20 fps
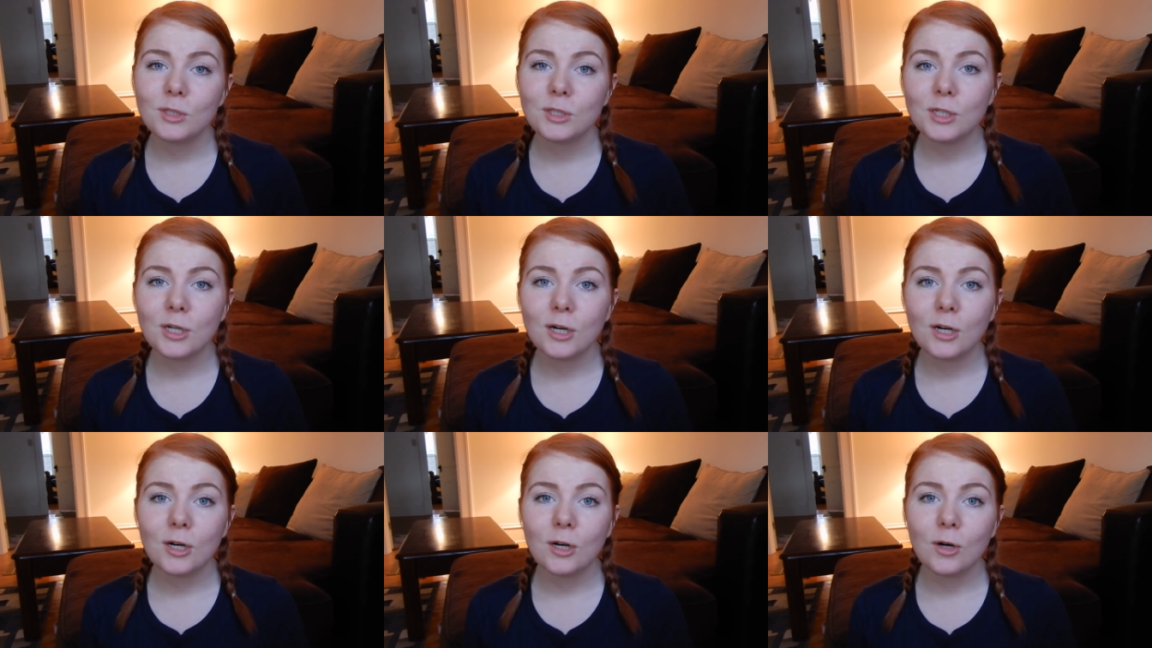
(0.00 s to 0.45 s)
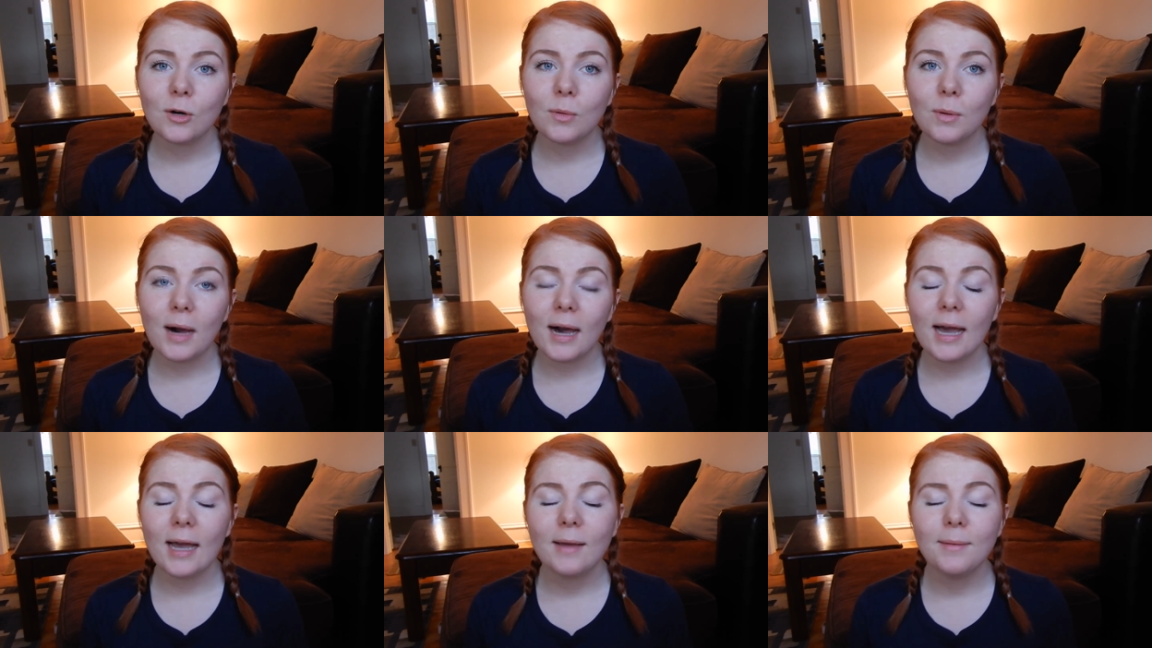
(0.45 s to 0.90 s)

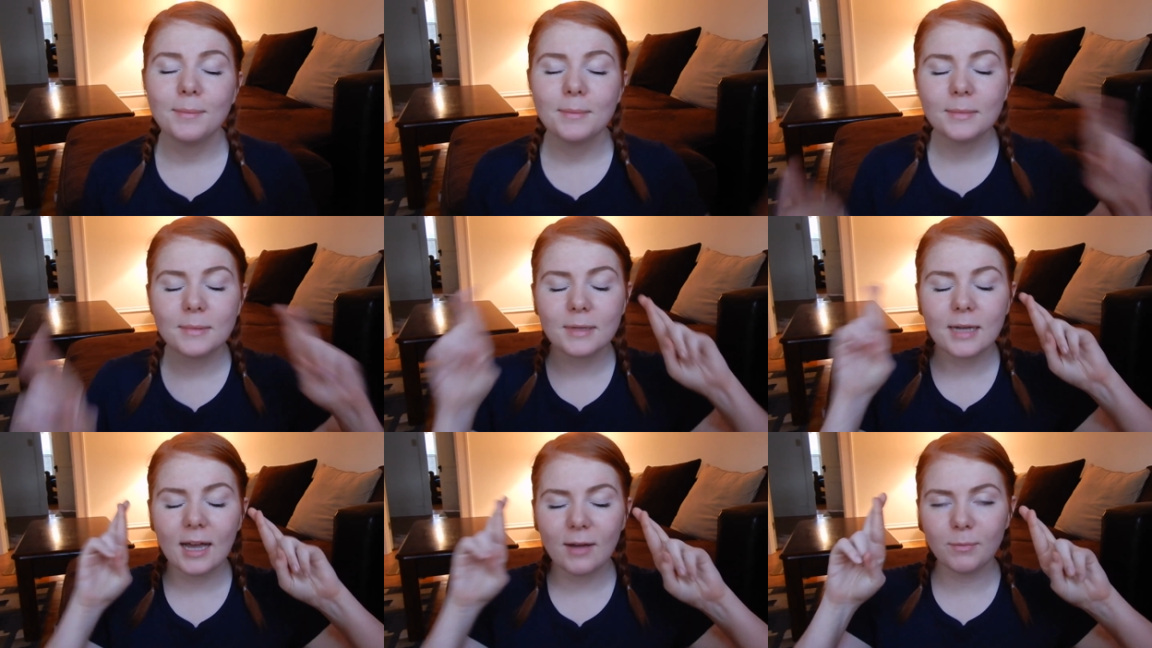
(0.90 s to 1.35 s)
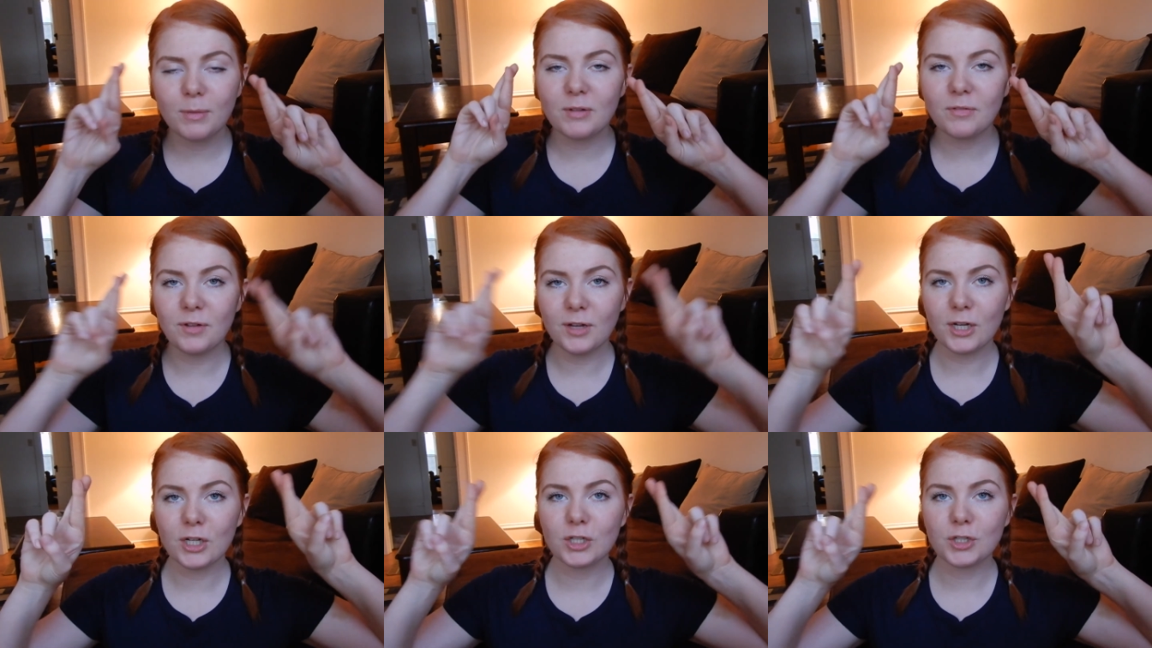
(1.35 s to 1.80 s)
so I'm have my
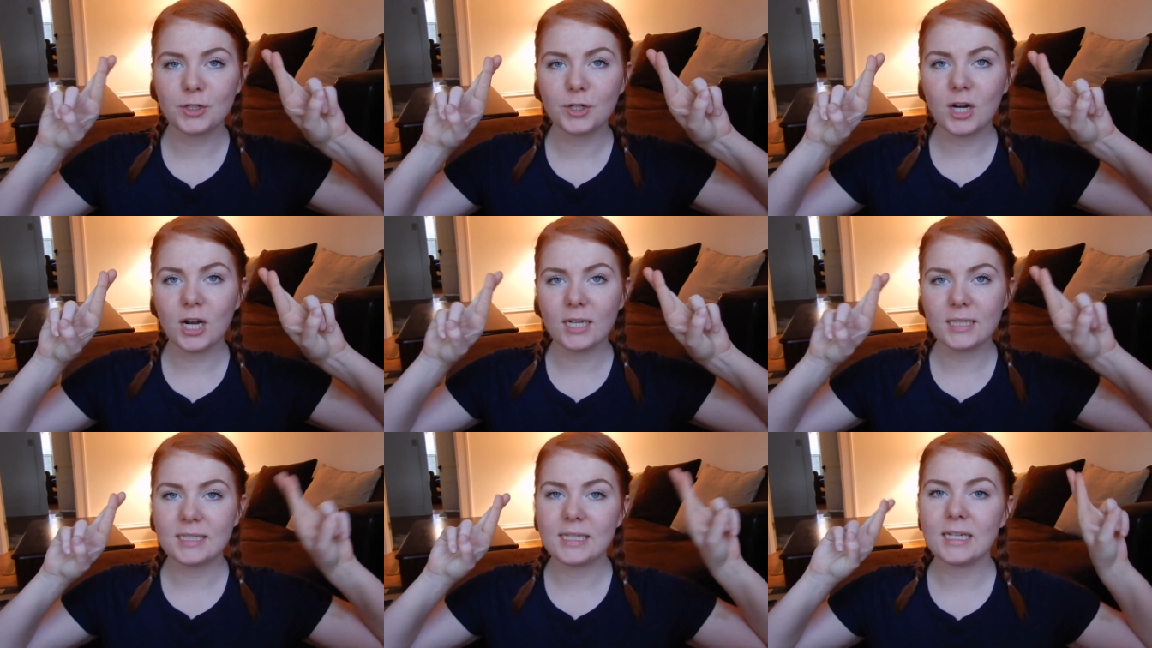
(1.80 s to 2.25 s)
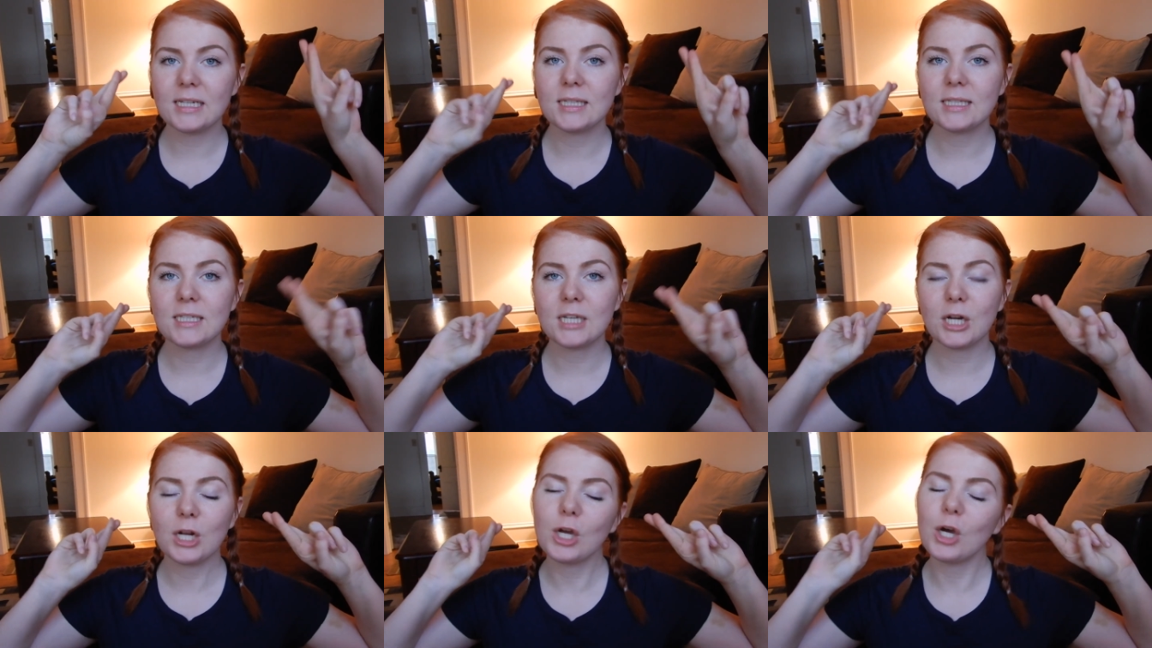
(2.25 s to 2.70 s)
fingers crossed that
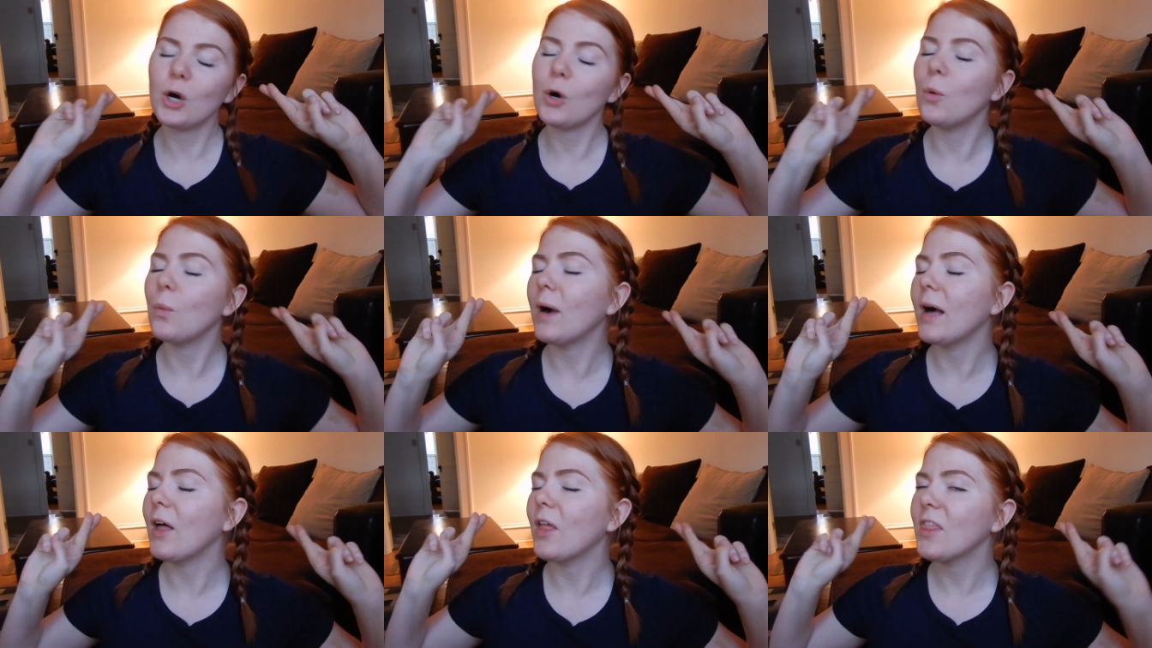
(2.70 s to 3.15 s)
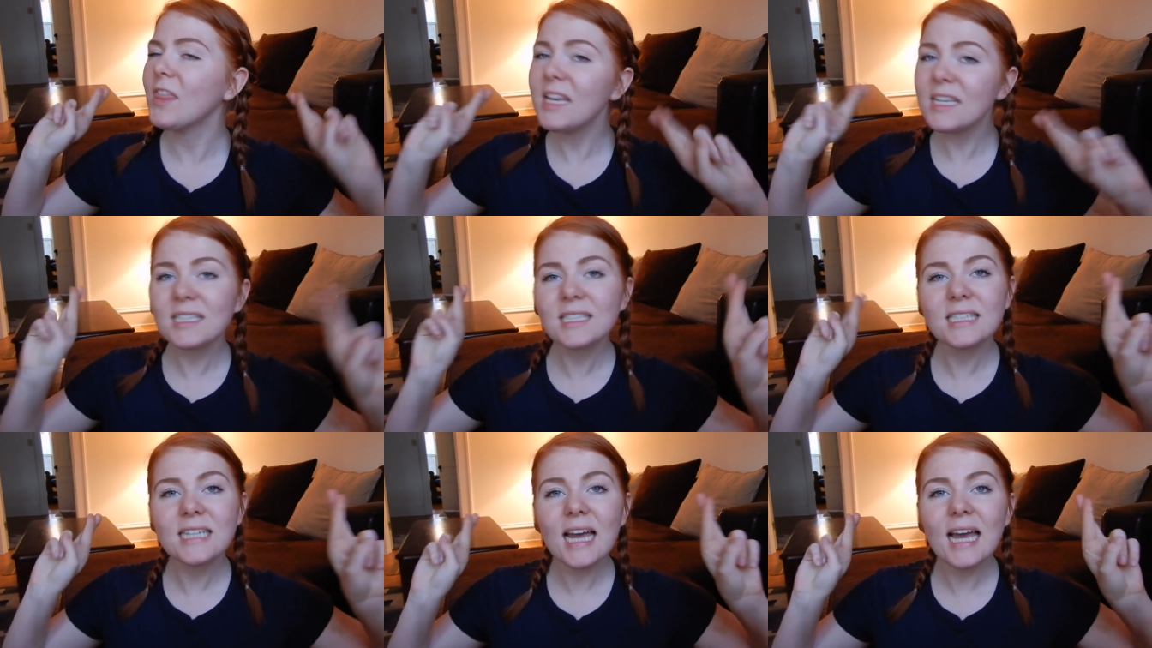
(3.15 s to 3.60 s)
it's gonna go well
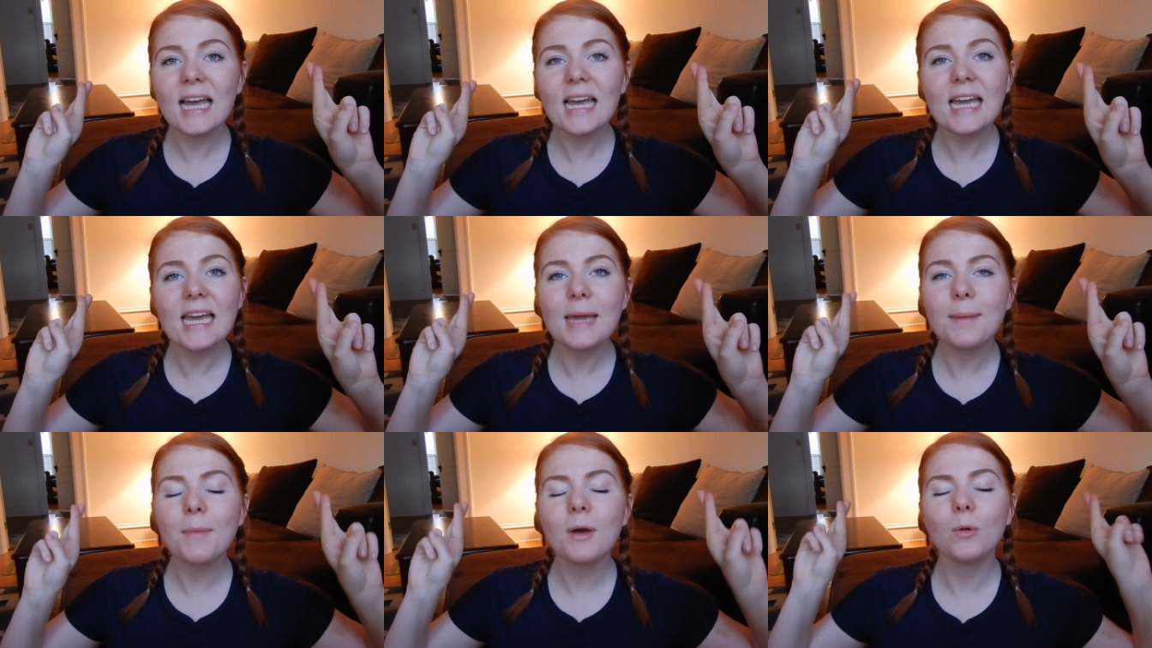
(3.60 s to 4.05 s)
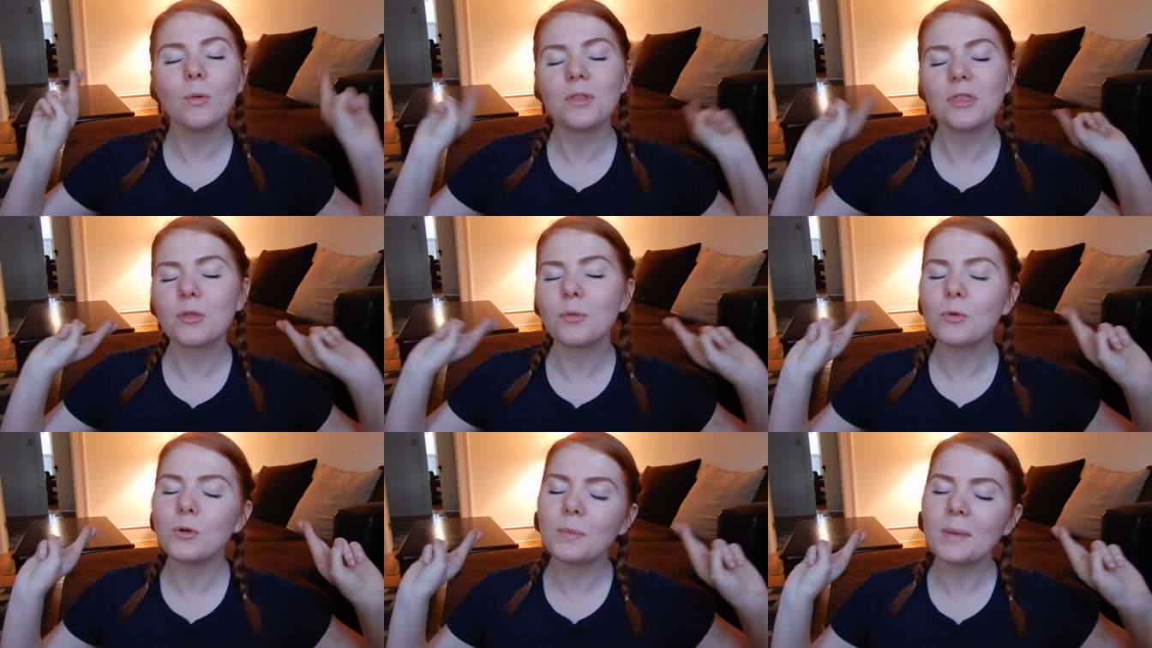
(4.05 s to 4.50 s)
this time
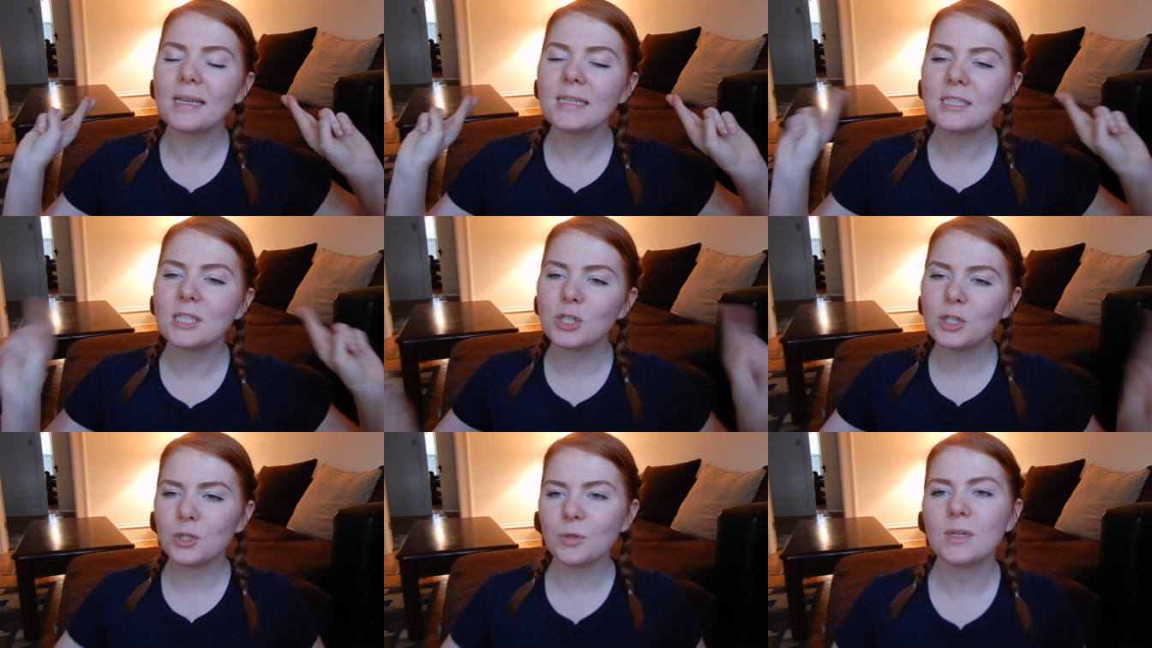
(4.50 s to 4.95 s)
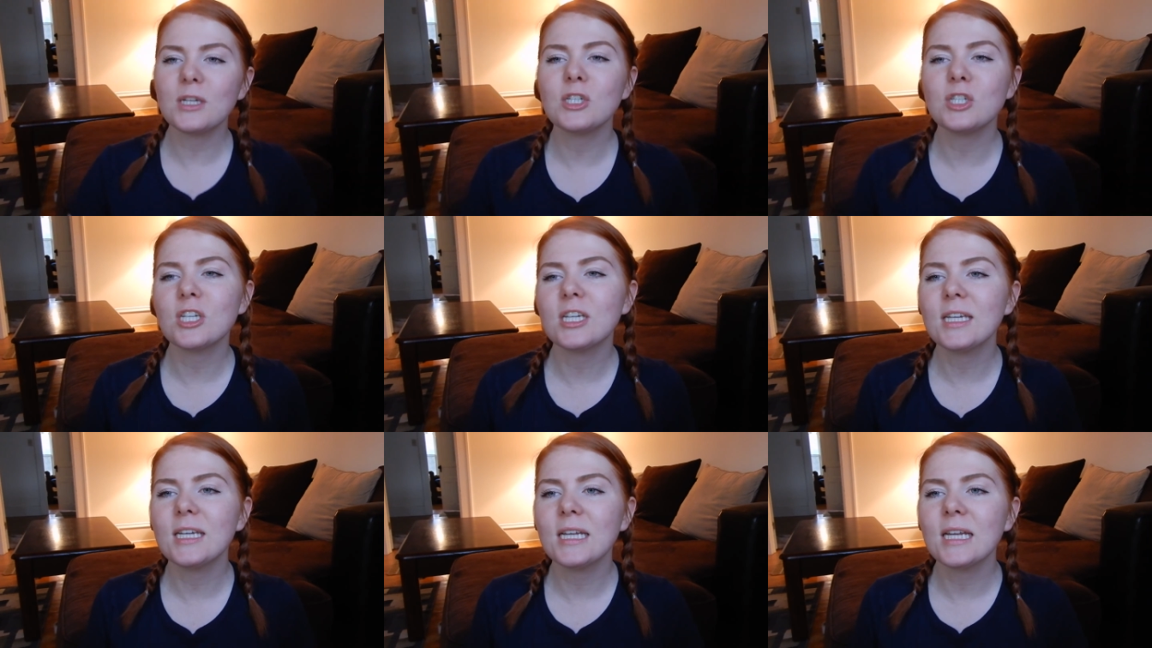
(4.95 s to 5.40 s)
with the roommate
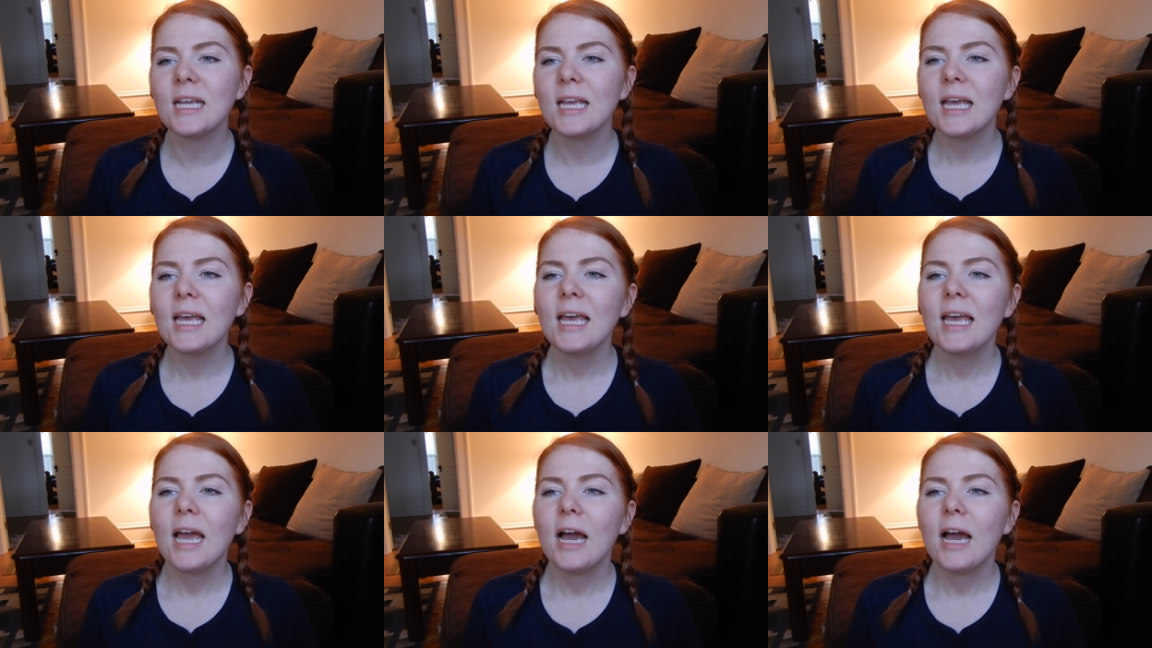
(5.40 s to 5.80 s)
situation.